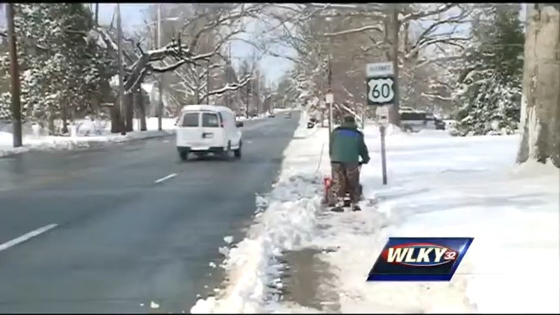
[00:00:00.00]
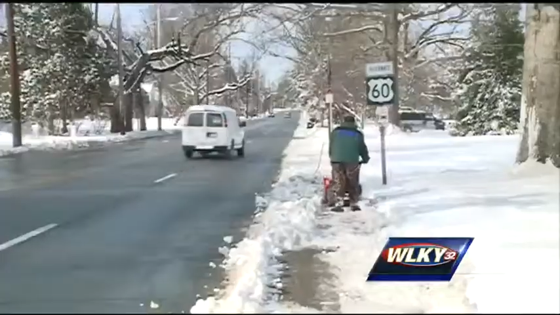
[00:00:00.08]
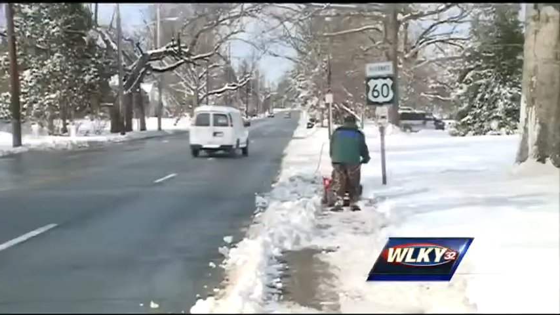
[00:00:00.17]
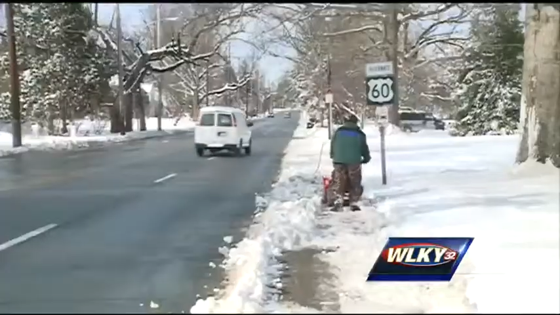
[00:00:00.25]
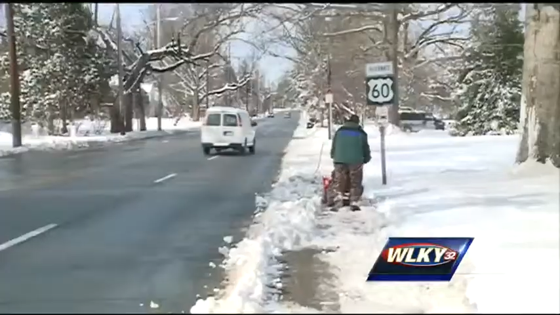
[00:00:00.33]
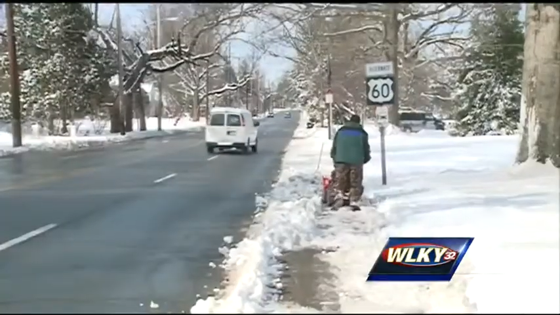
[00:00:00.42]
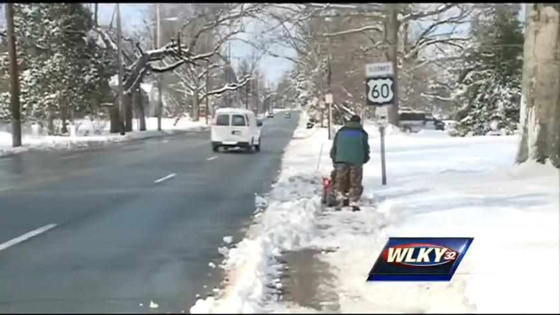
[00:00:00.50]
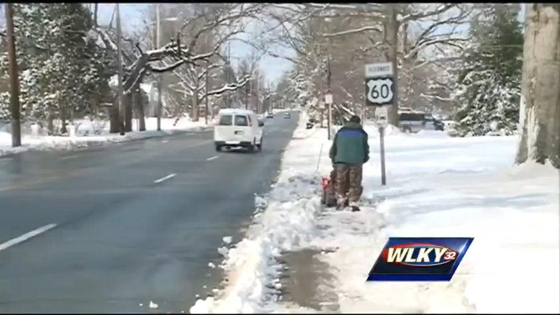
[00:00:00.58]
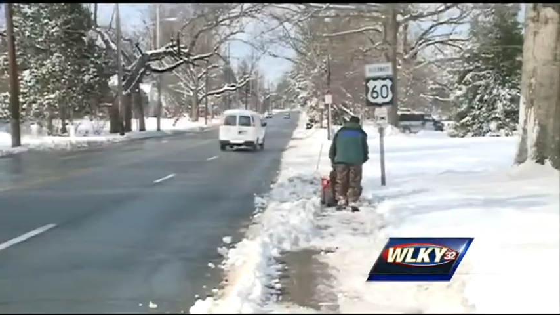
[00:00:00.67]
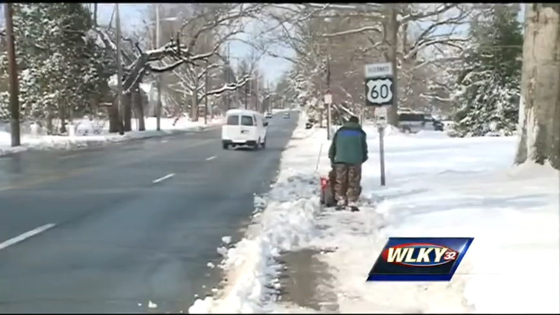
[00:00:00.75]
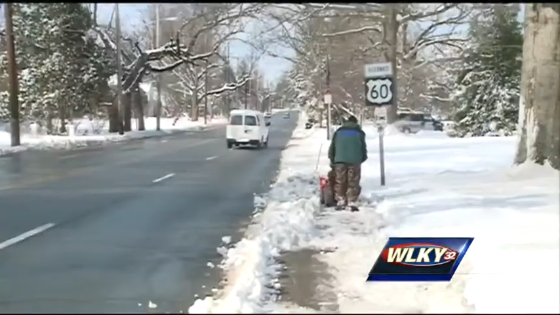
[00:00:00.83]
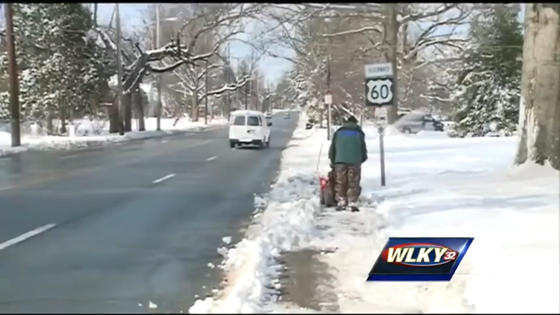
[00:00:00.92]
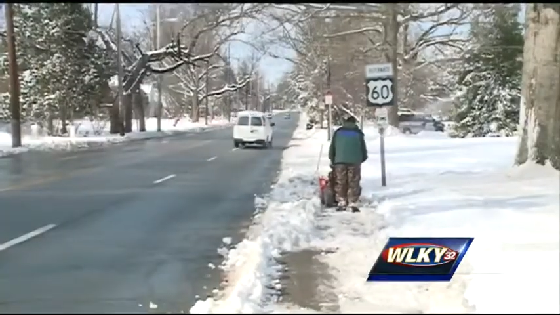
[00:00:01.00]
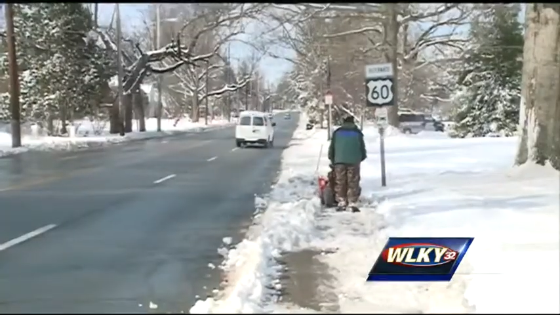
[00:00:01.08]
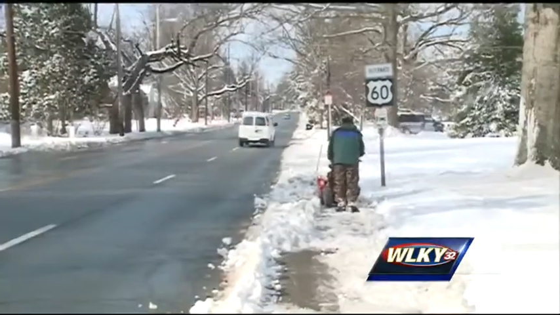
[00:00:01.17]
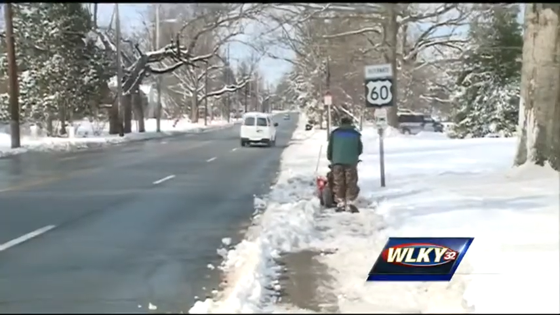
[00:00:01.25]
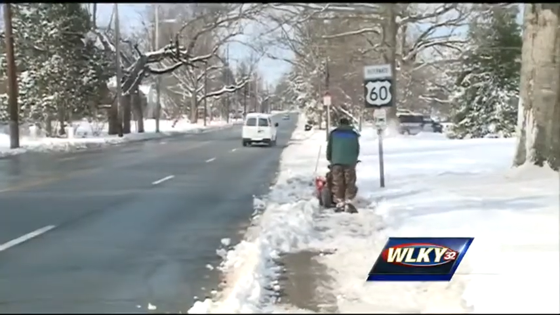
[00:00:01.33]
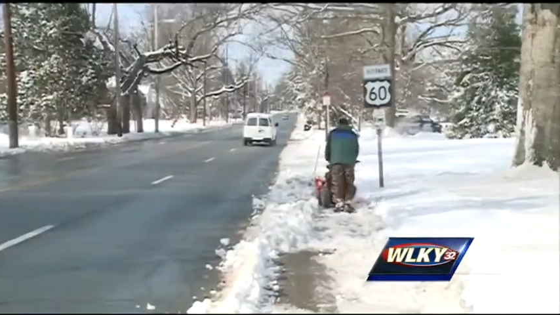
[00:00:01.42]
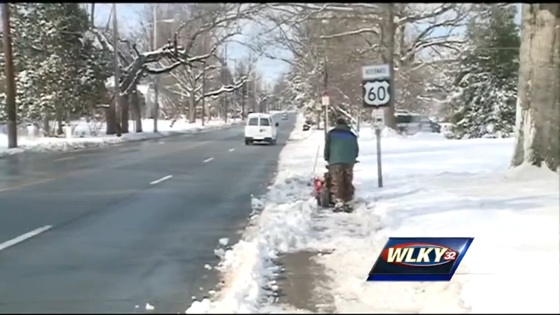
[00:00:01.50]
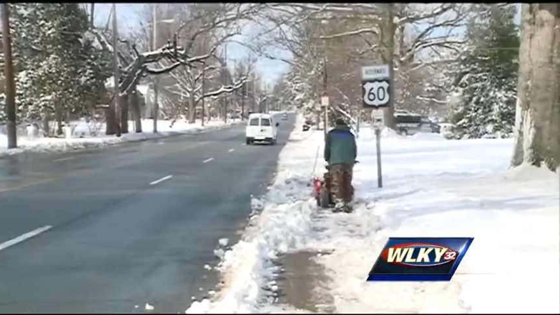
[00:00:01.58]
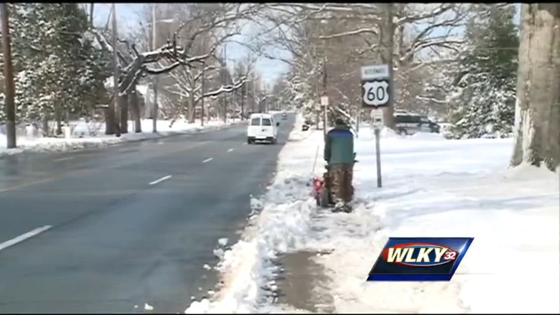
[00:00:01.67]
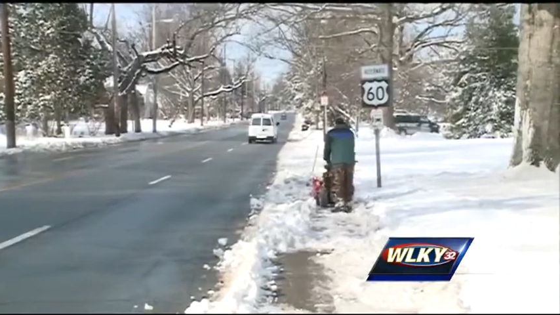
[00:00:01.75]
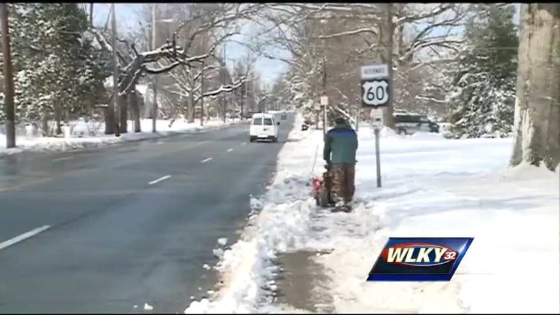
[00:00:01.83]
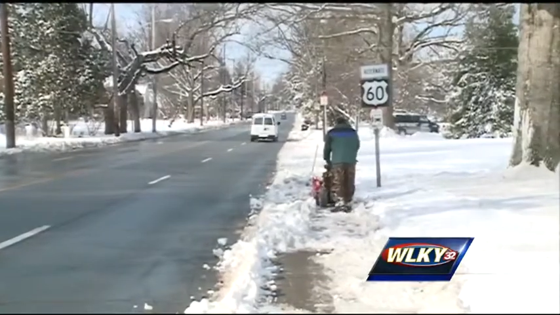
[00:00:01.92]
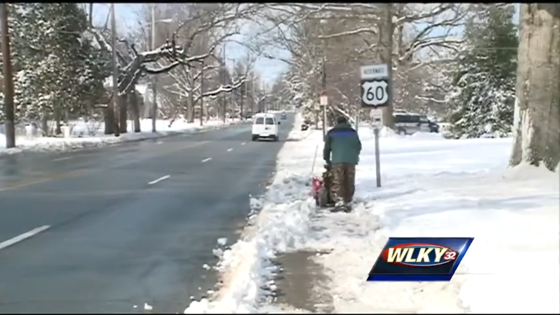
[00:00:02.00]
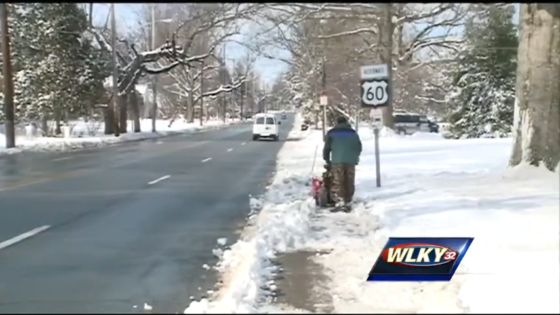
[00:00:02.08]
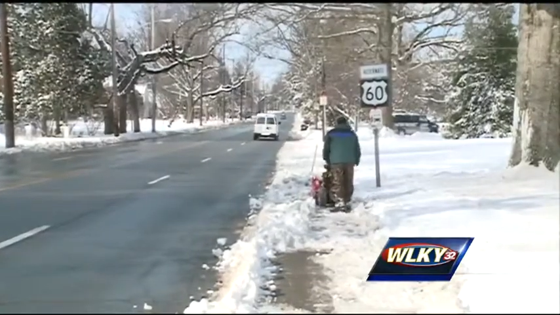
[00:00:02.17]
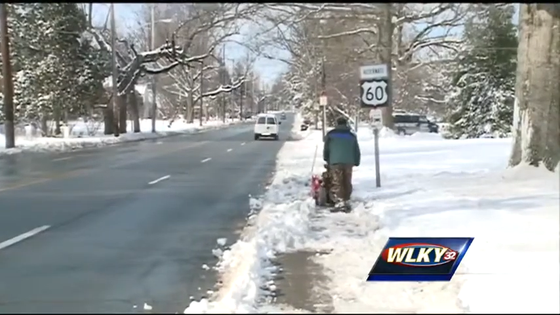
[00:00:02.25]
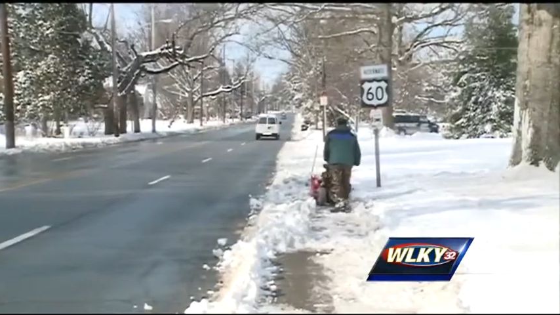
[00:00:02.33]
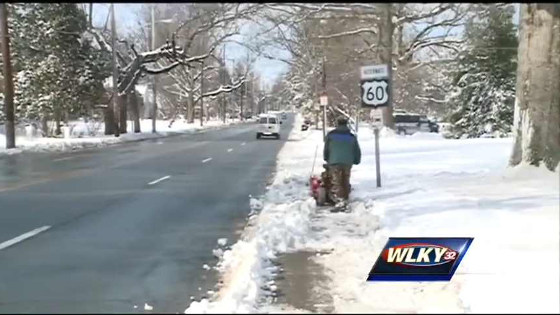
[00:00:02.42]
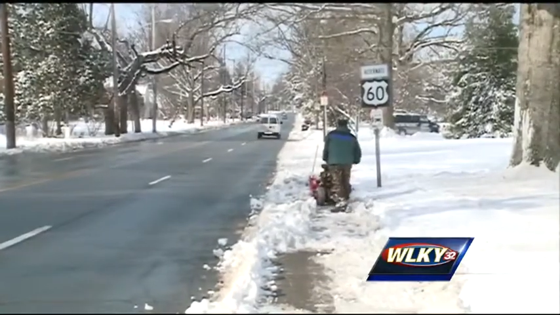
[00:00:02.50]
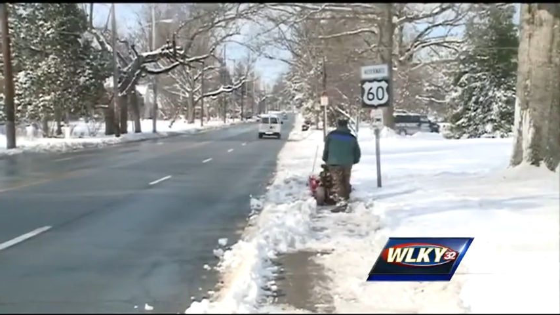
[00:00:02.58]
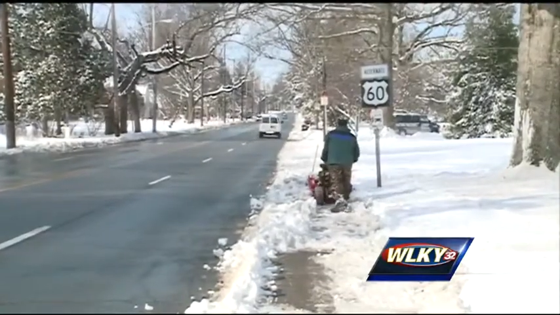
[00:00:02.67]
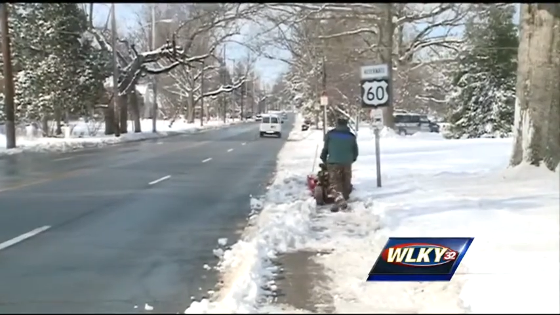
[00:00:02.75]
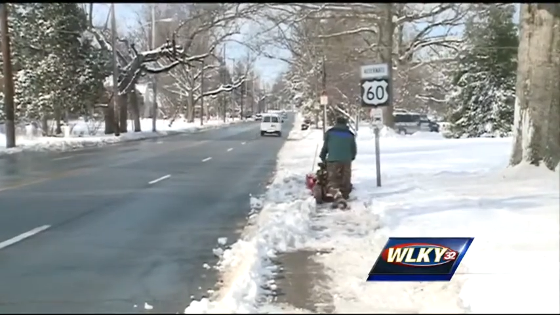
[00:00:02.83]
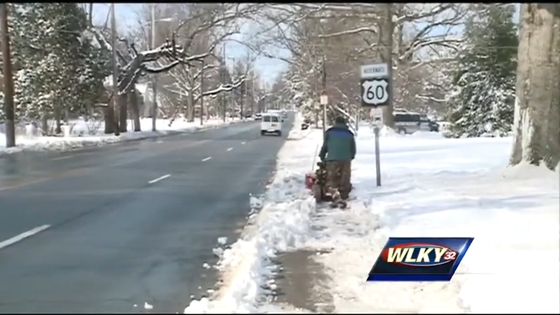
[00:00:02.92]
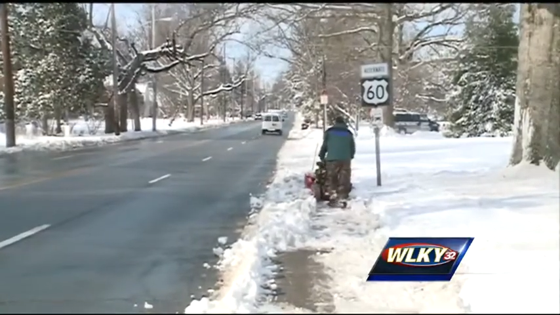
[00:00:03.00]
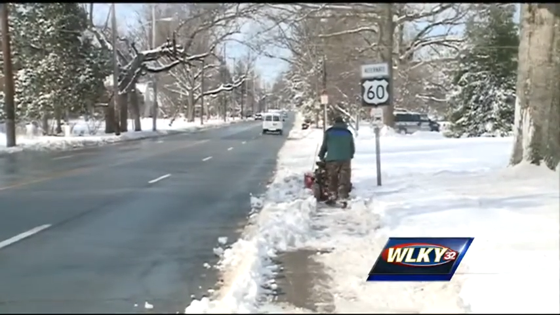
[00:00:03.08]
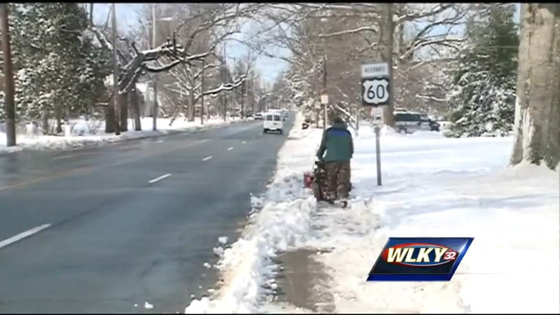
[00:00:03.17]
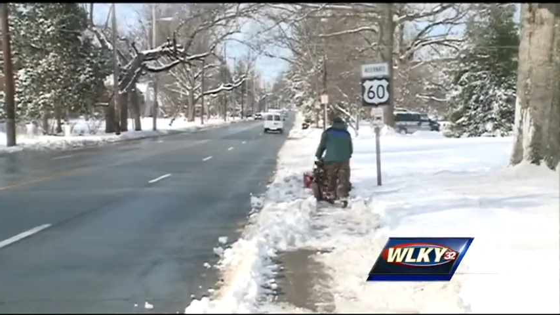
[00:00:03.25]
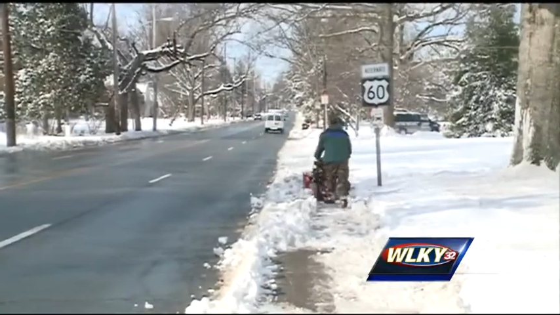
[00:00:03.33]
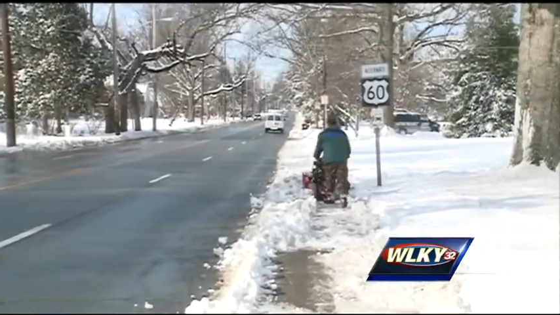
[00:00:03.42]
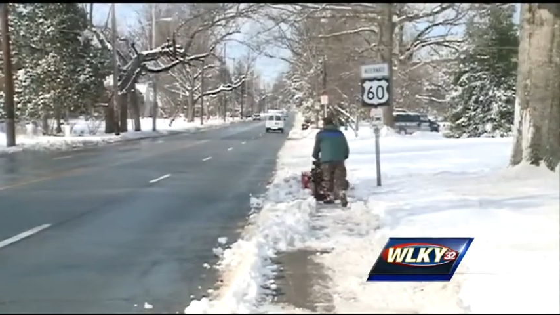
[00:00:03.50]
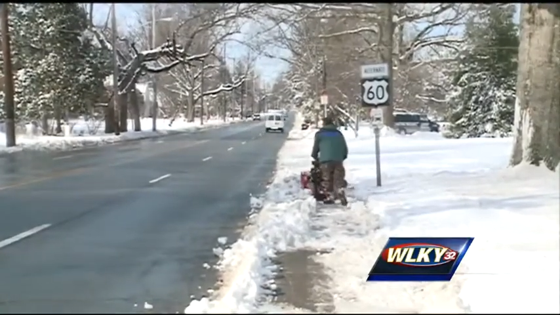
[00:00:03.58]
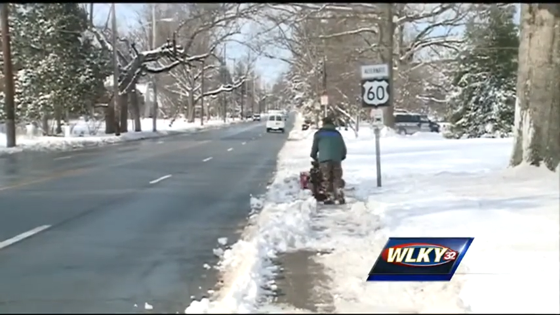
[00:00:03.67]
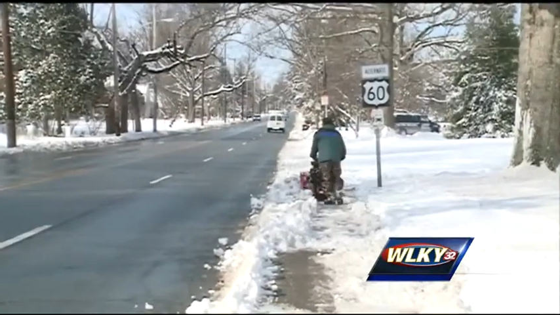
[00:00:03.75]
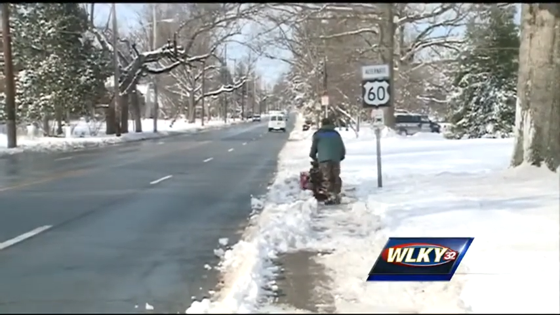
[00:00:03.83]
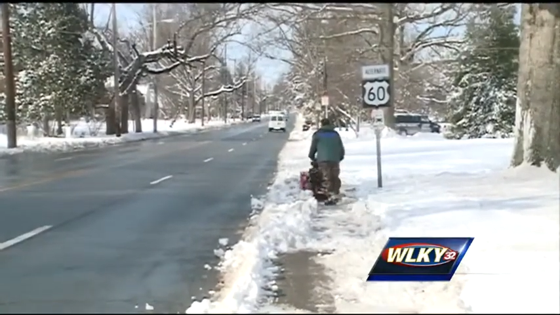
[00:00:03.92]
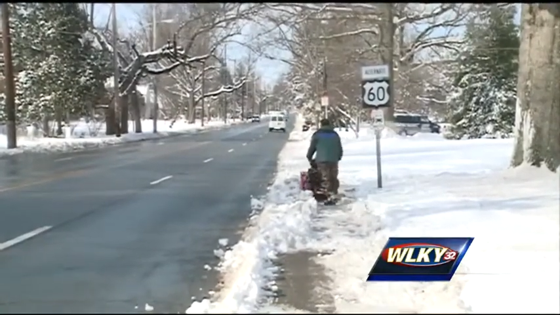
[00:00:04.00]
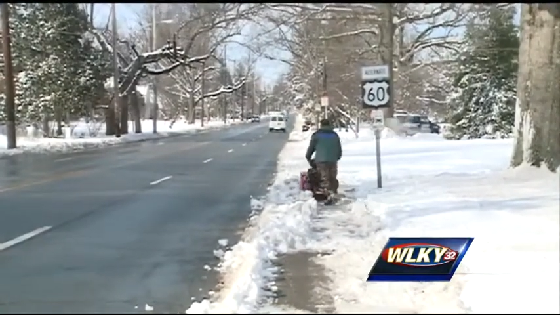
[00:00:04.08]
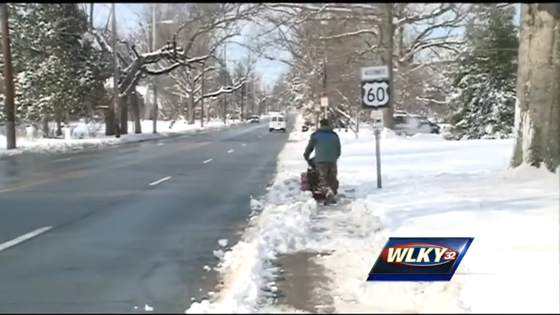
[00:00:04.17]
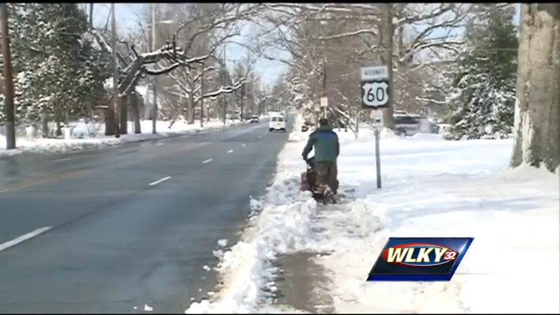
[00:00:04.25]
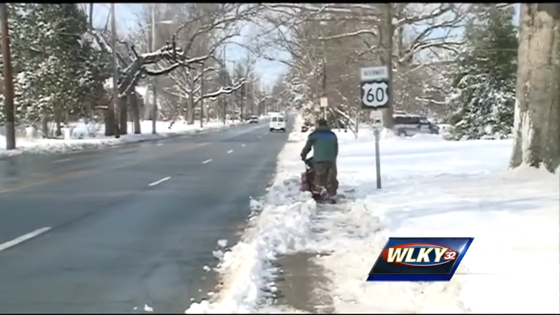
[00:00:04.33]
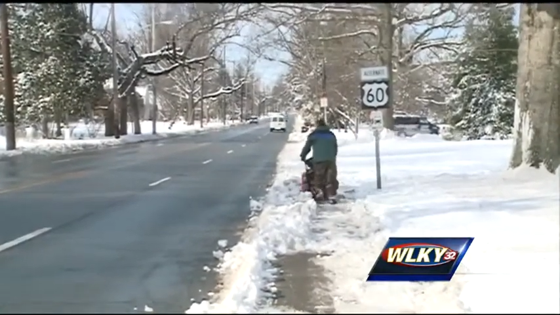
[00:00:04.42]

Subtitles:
No face is visible, so there are no lips to read.